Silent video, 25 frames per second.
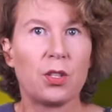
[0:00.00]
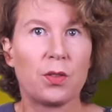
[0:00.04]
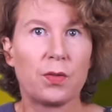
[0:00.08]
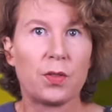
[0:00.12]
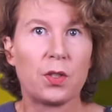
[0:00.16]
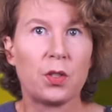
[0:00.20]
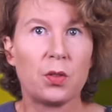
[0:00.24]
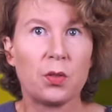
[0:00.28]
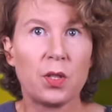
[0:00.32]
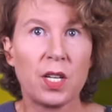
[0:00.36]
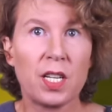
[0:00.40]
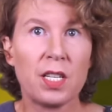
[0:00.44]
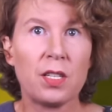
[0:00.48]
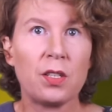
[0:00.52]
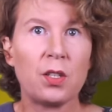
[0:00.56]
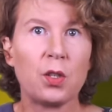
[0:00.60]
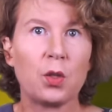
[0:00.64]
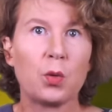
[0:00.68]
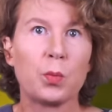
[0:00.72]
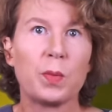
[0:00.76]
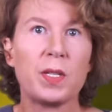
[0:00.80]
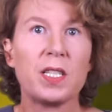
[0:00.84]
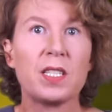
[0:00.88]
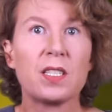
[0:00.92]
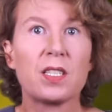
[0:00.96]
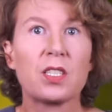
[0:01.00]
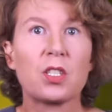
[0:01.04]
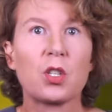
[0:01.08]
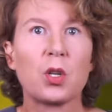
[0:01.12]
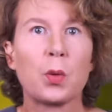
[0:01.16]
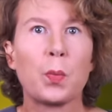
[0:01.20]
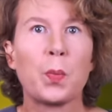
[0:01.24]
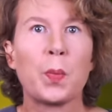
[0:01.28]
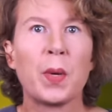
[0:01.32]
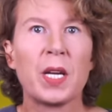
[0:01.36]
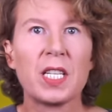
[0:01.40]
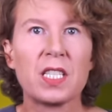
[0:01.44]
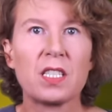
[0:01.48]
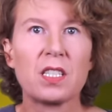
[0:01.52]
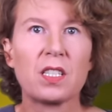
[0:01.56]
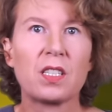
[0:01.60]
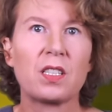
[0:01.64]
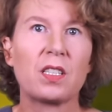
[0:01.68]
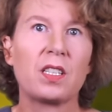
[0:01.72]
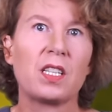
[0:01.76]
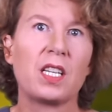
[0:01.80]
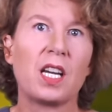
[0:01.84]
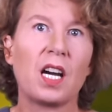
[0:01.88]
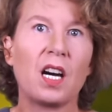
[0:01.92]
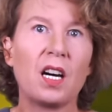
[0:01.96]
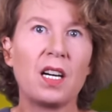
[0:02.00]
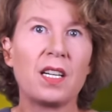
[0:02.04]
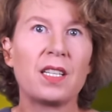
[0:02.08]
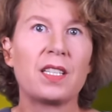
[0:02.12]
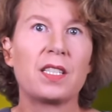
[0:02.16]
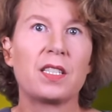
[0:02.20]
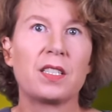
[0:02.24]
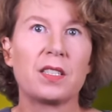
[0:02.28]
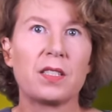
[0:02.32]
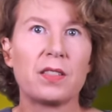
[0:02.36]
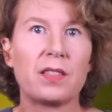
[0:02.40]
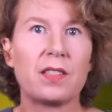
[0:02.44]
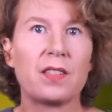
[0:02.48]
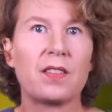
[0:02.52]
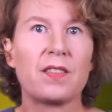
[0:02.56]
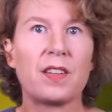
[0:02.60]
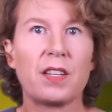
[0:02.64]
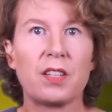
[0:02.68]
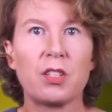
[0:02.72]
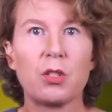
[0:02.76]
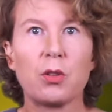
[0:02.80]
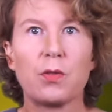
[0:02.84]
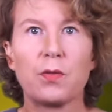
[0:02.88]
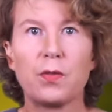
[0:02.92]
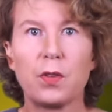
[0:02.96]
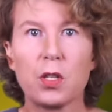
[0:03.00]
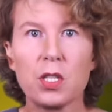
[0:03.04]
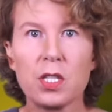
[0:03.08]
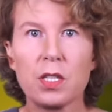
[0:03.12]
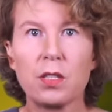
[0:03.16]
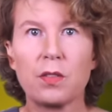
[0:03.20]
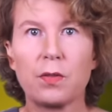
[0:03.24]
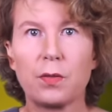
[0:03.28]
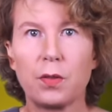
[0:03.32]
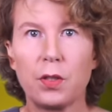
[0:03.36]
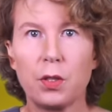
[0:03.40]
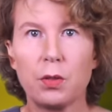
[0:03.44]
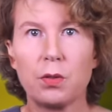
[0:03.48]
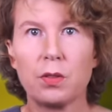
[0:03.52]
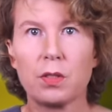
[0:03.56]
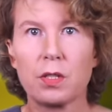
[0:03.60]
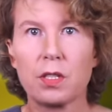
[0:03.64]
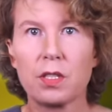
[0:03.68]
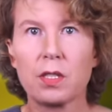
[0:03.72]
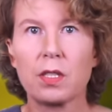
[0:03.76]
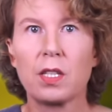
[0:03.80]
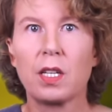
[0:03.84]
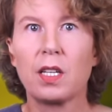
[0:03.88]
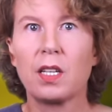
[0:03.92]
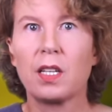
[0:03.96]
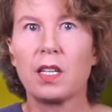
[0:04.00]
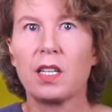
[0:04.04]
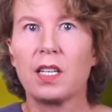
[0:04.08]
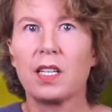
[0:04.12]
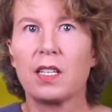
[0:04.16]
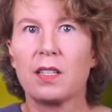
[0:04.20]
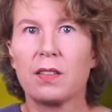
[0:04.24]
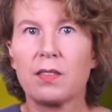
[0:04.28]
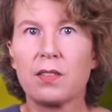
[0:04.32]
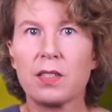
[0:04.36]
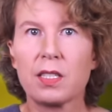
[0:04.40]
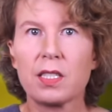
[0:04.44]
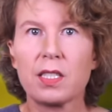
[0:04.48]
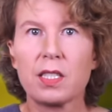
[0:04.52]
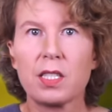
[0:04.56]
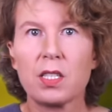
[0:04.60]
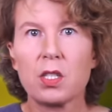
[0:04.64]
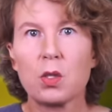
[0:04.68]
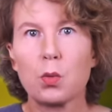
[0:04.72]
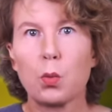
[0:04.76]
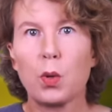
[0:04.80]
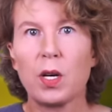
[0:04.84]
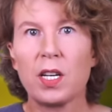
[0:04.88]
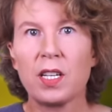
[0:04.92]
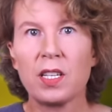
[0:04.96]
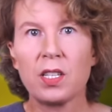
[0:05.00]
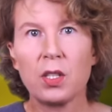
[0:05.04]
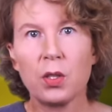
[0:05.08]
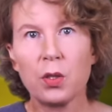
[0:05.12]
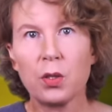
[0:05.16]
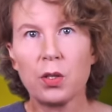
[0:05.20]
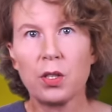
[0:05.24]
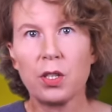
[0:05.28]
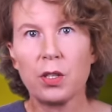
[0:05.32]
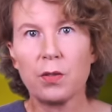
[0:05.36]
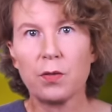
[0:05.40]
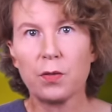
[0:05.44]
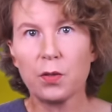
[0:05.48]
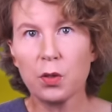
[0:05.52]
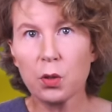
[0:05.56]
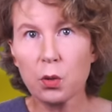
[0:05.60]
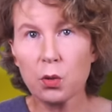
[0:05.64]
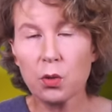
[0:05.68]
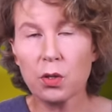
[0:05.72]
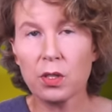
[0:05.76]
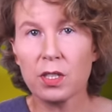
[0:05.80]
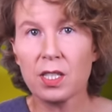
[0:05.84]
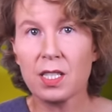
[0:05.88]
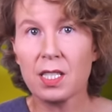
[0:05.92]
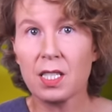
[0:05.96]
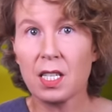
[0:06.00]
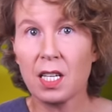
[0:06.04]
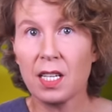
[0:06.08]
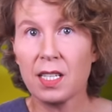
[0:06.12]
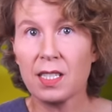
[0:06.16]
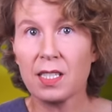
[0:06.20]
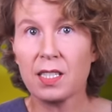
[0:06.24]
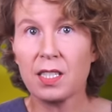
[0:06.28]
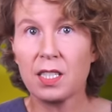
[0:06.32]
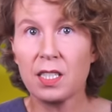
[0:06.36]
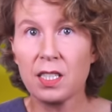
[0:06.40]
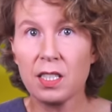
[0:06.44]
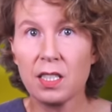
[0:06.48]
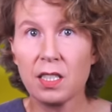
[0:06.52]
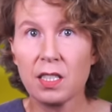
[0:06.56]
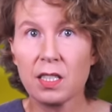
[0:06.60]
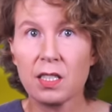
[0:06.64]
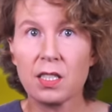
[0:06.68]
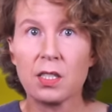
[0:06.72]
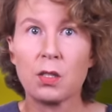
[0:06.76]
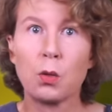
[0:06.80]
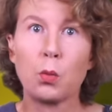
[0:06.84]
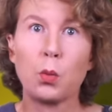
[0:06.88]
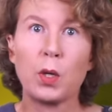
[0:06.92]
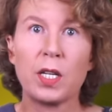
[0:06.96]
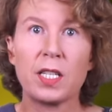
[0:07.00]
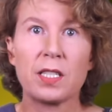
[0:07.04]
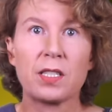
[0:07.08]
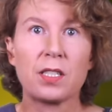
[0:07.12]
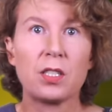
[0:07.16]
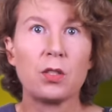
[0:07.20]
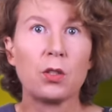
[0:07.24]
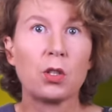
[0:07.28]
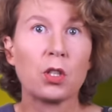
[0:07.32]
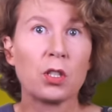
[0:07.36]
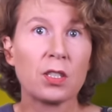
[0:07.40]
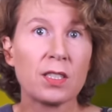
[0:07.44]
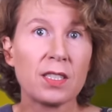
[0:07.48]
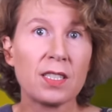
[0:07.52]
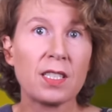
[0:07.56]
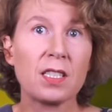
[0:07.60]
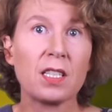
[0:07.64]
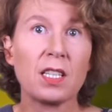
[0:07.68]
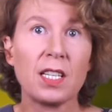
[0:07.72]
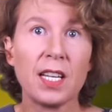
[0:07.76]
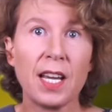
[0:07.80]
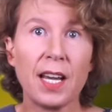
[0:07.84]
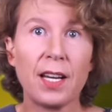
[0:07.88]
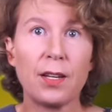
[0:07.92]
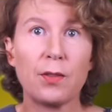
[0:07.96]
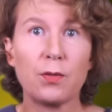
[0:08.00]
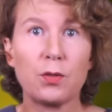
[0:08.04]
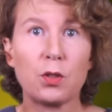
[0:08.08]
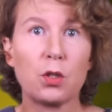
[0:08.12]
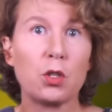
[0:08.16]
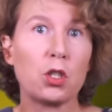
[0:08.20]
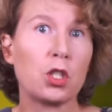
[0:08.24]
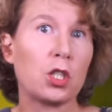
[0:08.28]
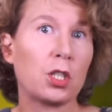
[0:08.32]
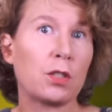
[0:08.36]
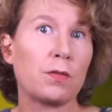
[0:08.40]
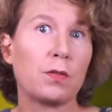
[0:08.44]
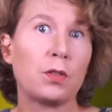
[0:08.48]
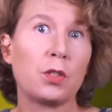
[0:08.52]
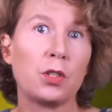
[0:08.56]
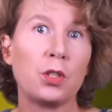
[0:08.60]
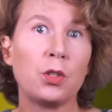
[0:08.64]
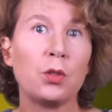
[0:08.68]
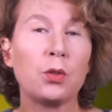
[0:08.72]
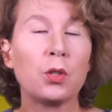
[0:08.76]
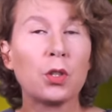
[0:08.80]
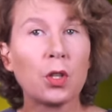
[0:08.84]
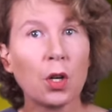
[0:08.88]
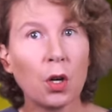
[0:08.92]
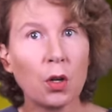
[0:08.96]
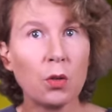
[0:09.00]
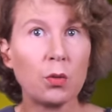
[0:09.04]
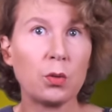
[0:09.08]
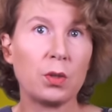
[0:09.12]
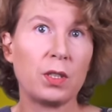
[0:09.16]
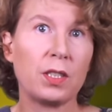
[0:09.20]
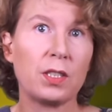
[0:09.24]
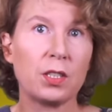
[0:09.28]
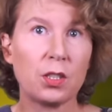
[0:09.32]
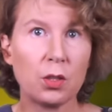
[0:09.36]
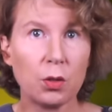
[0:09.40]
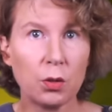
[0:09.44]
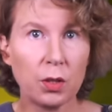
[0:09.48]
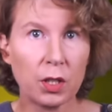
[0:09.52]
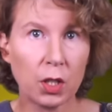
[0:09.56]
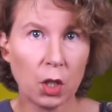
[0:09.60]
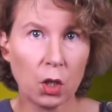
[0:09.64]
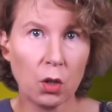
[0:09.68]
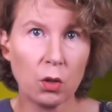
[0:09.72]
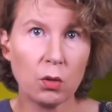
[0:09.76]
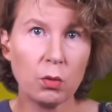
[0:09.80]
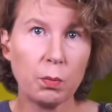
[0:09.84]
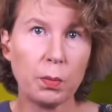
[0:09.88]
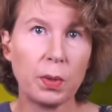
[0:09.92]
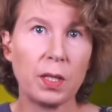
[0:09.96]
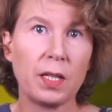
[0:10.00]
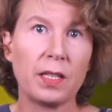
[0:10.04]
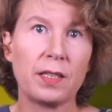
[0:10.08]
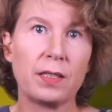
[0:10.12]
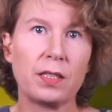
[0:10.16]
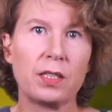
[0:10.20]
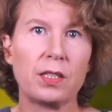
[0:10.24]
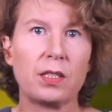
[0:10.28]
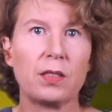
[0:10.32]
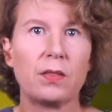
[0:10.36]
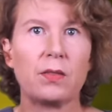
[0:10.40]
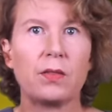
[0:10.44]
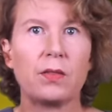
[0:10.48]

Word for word: of uranium is dramatically higher than that of fossil fuels. This is why nuclear fuel rods last years, whereas you constantly have to shovel new coal into a coal plant.